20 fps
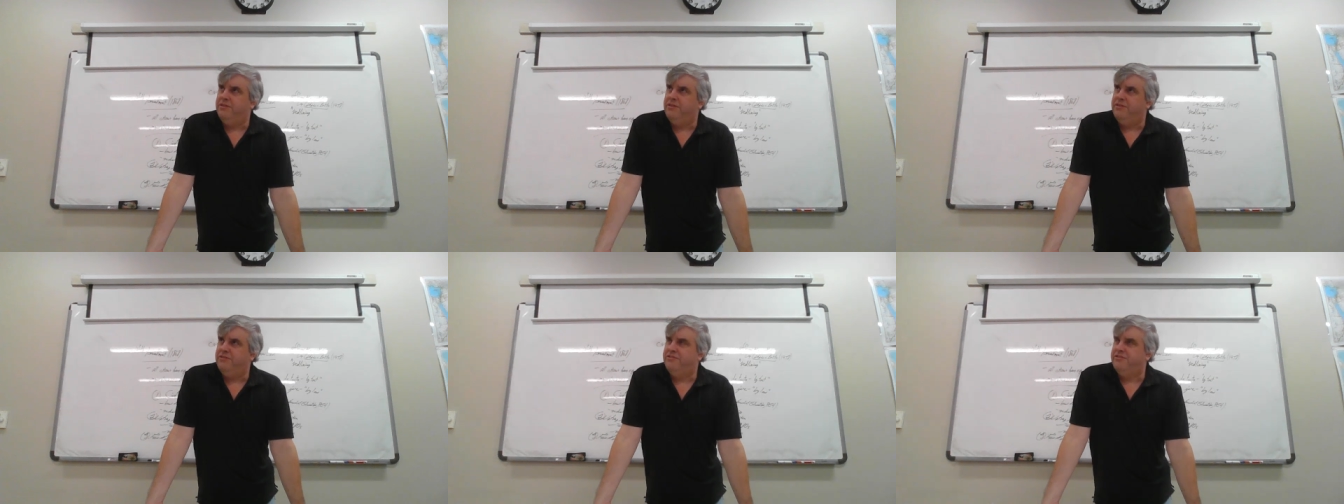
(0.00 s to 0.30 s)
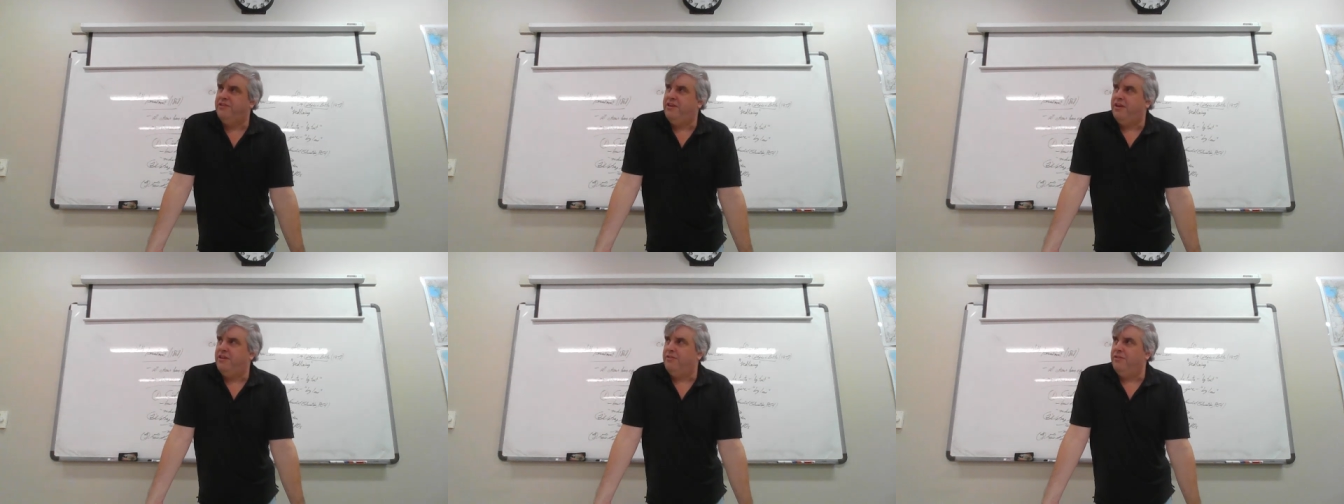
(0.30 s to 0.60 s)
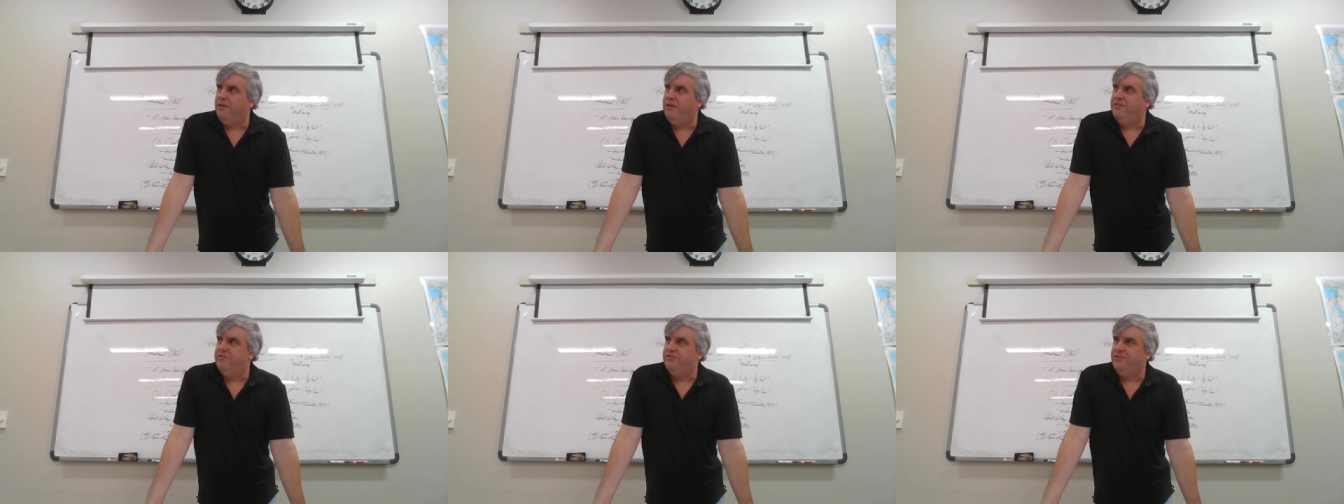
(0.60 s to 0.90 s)
to the
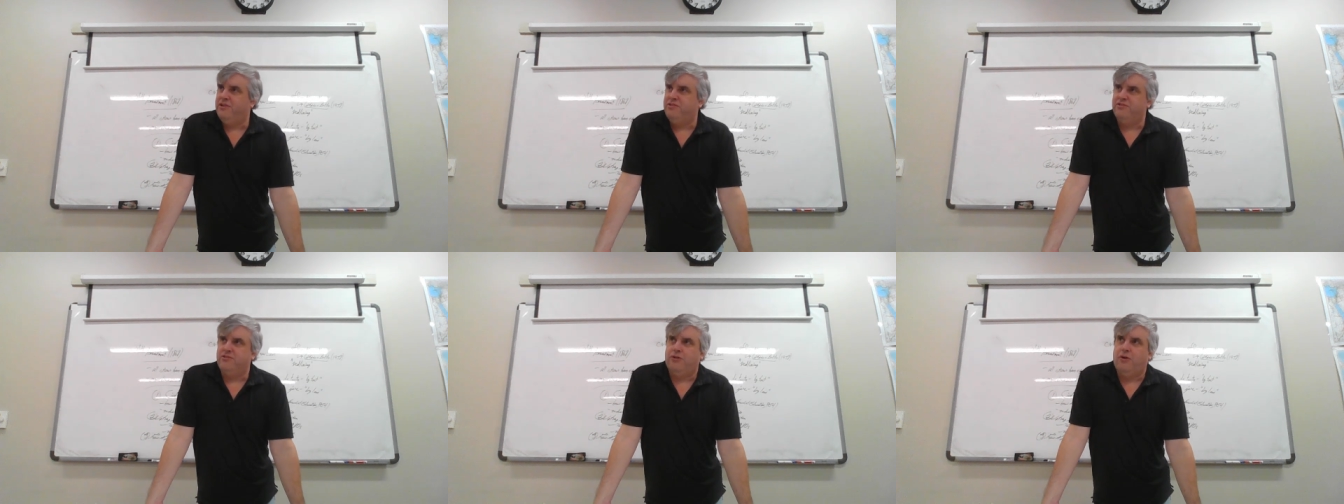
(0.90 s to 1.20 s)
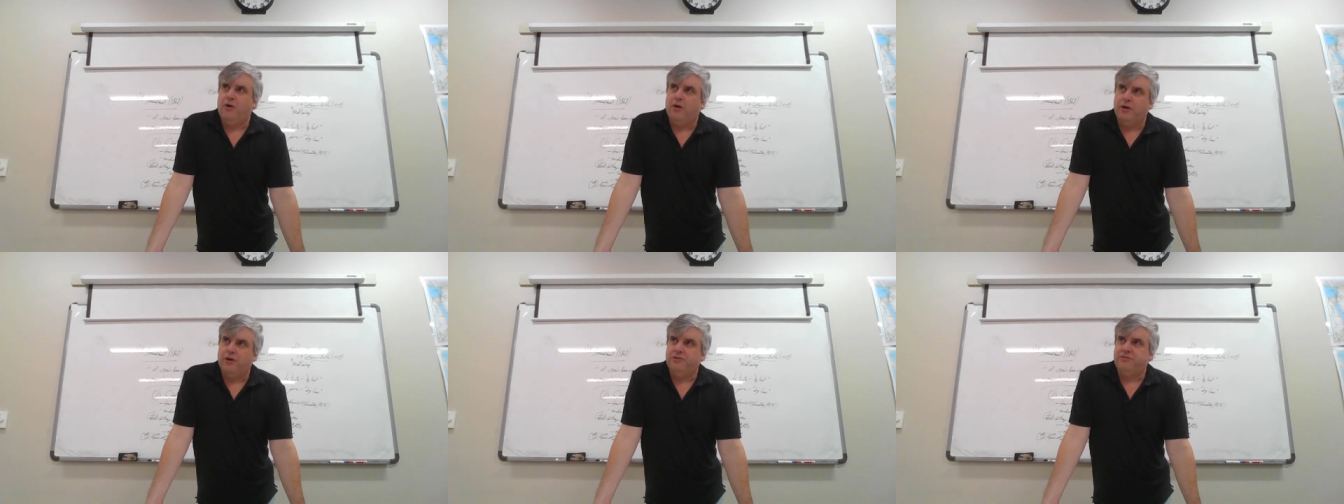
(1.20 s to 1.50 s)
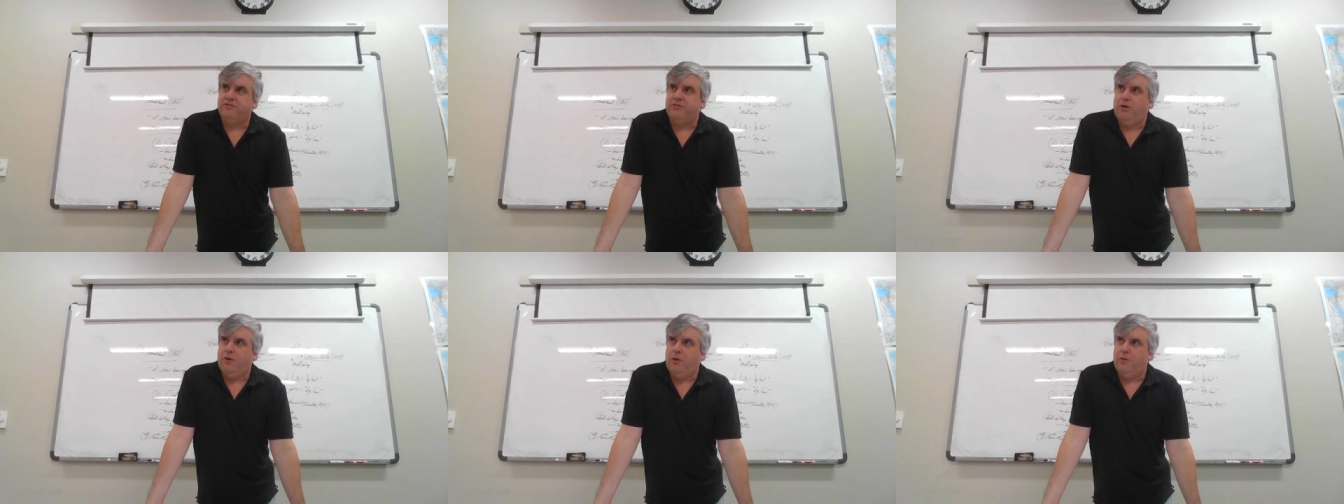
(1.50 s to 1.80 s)
state legislature in
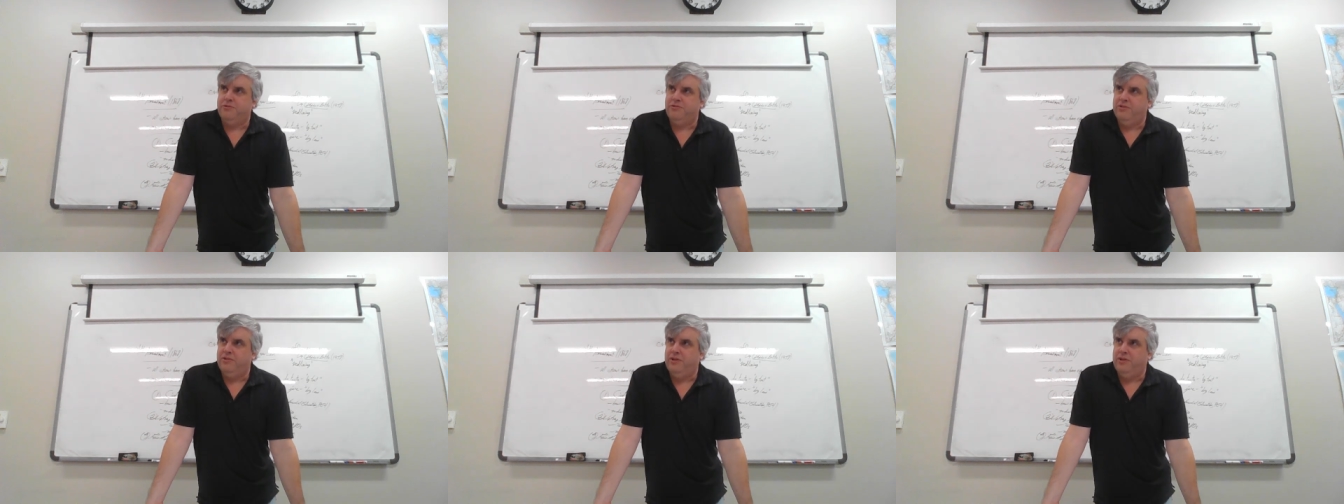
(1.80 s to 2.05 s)
Arkansas was